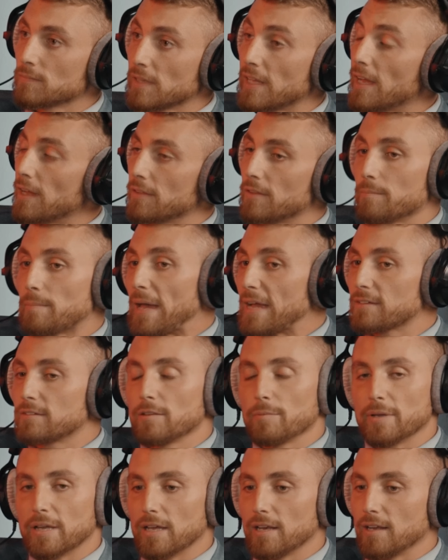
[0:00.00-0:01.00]
yeah the, back to
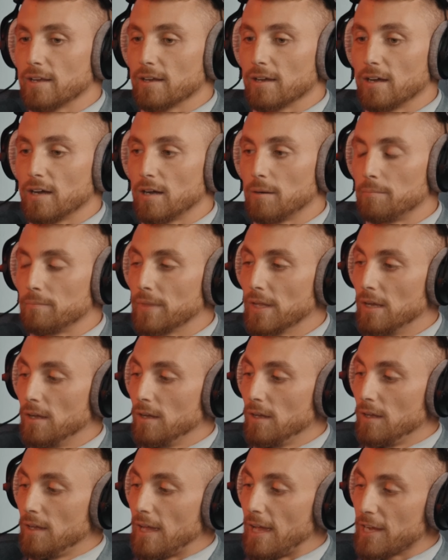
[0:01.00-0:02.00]
the beginning um,
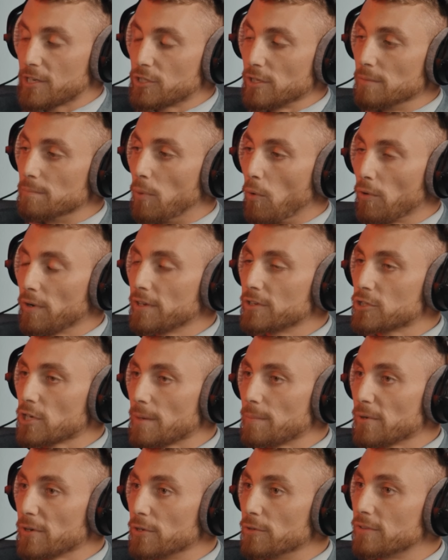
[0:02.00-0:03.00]
actually born in
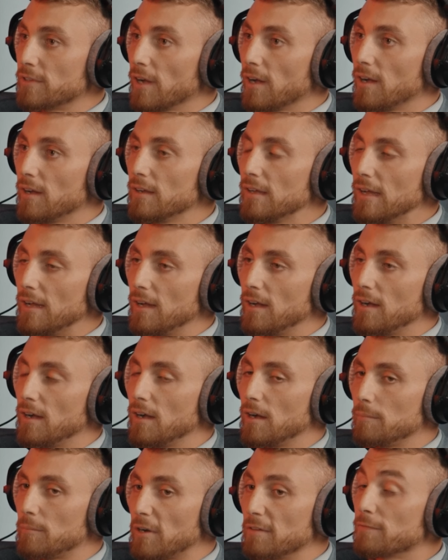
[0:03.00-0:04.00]
draper utah
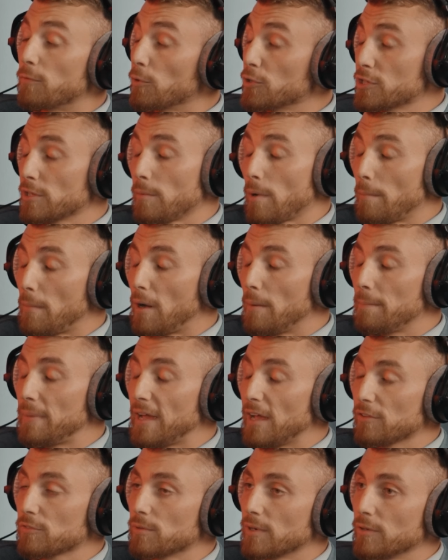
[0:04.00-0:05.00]
um, unfortunately my mom
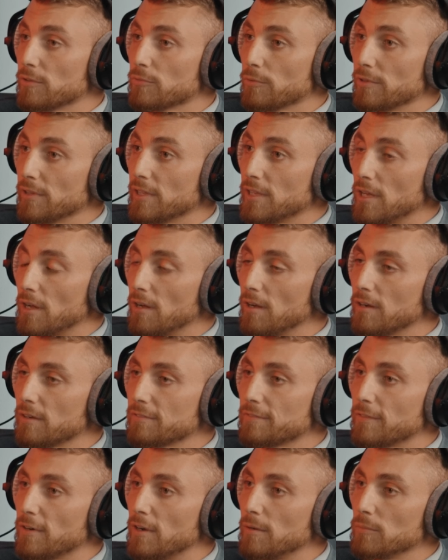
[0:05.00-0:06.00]
passed when i was really young
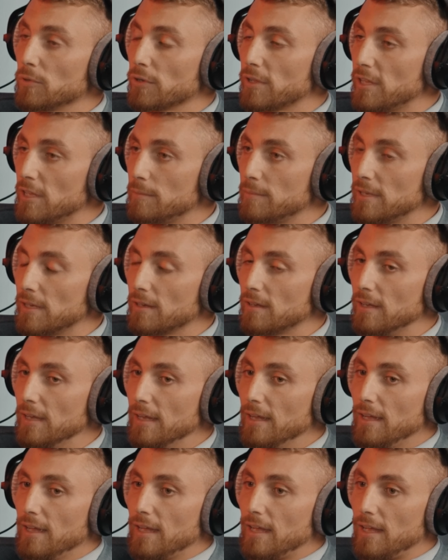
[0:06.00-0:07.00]
from leukemia
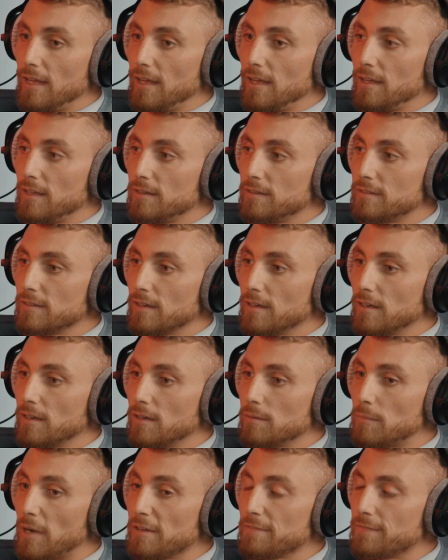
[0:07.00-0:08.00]
and
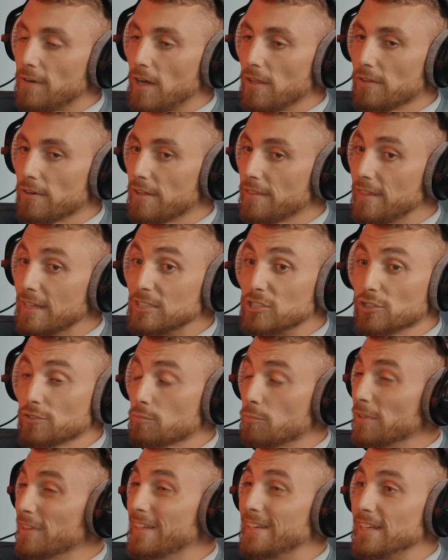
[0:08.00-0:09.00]
uh, my father i think
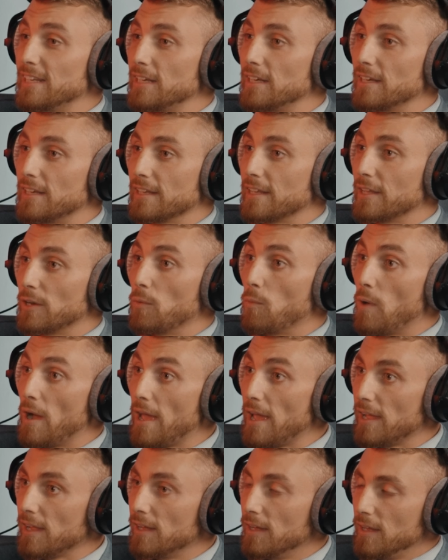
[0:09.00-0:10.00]
just really needed to get
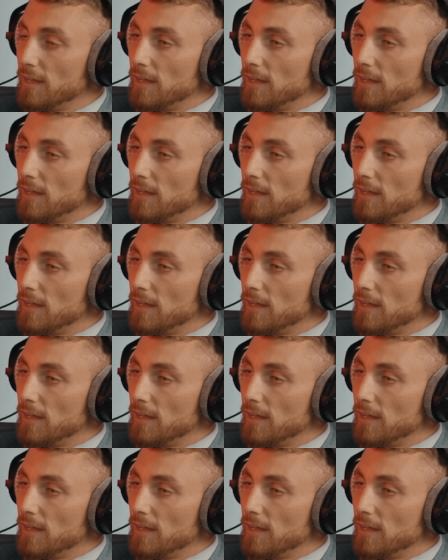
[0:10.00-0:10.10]
away